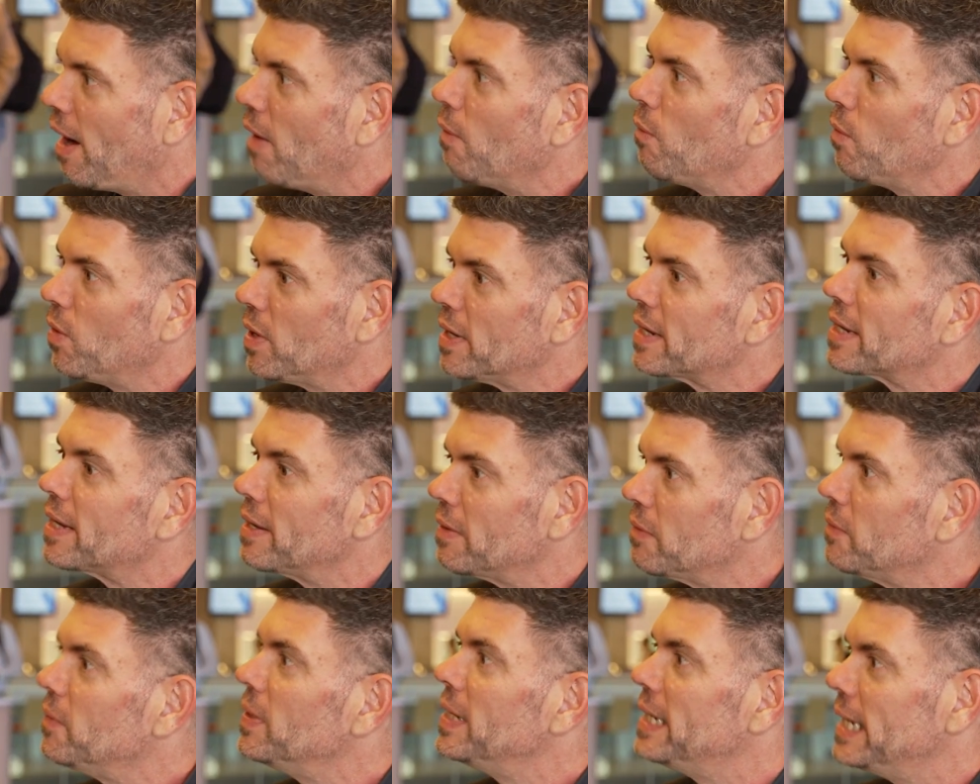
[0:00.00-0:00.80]

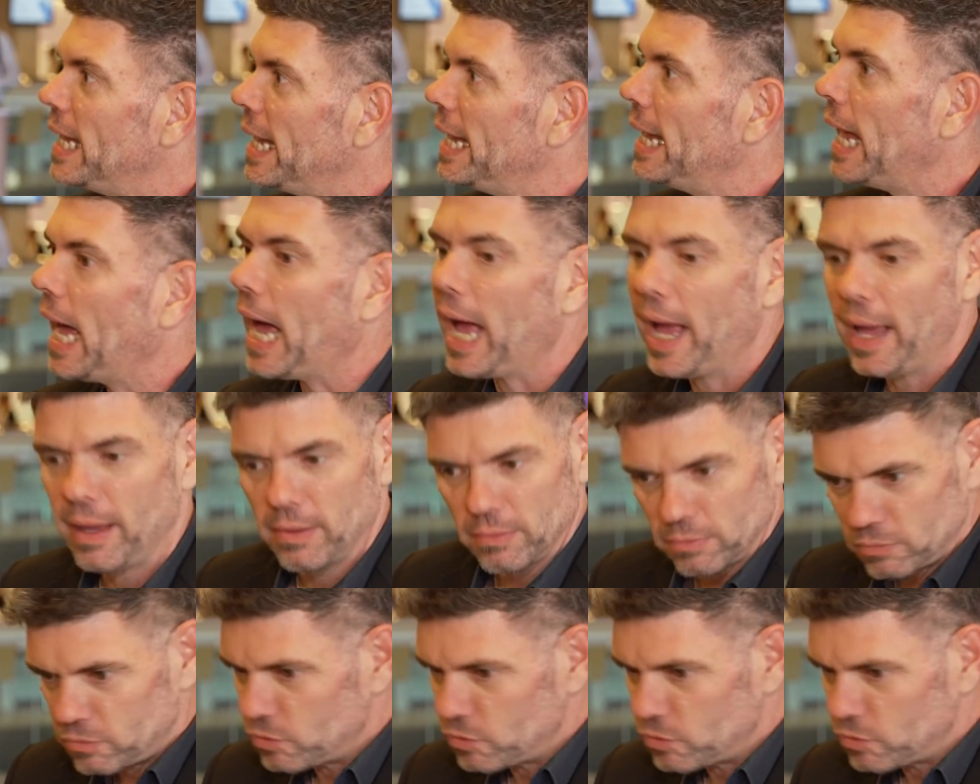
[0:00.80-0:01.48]
working with AI,